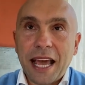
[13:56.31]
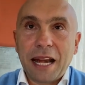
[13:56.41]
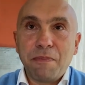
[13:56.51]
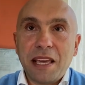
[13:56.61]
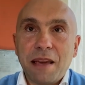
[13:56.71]

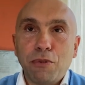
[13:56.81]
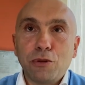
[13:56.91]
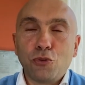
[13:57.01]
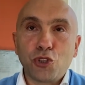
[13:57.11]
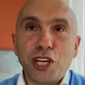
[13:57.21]
and be
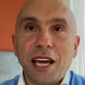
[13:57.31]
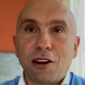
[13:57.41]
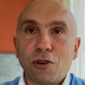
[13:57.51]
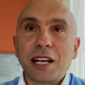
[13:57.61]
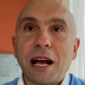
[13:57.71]
able to
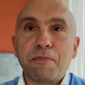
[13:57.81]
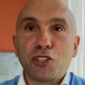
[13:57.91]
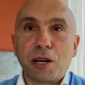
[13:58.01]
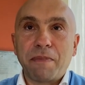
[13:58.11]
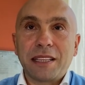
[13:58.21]
share or
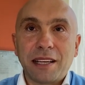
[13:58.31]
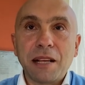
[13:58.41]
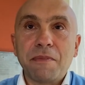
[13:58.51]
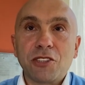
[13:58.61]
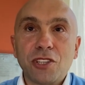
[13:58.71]
capture
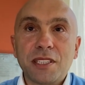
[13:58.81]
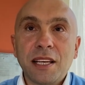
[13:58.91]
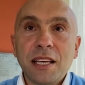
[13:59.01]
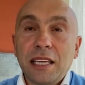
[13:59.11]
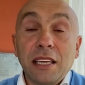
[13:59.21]
better
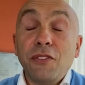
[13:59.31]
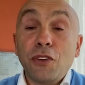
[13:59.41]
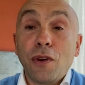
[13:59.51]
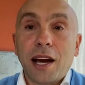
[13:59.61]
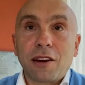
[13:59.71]
images
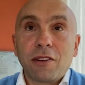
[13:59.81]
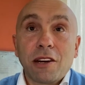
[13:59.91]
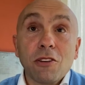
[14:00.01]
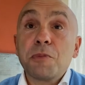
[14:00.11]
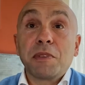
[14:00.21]
if you are
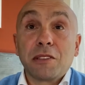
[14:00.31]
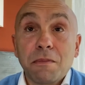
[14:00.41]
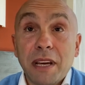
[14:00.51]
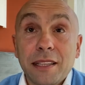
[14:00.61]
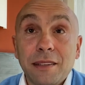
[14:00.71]
on an
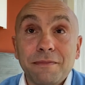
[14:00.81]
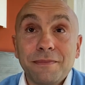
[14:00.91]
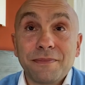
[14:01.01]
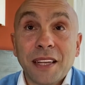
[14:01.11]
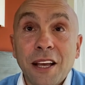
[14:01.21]
hospital bed
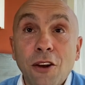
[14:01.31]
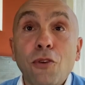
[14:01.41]
mm,